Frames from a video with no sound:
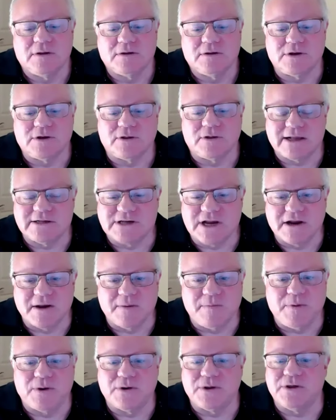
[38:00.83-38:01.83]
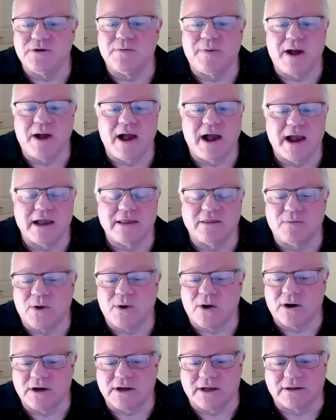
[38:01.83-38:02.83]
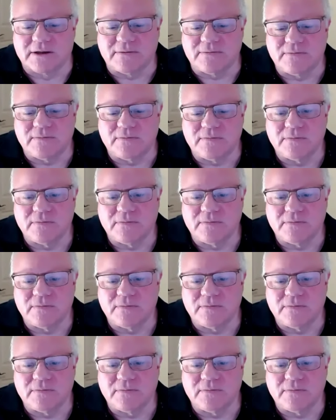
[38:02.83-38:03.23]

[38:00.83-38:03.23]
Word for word: So that's going to put you behind the market.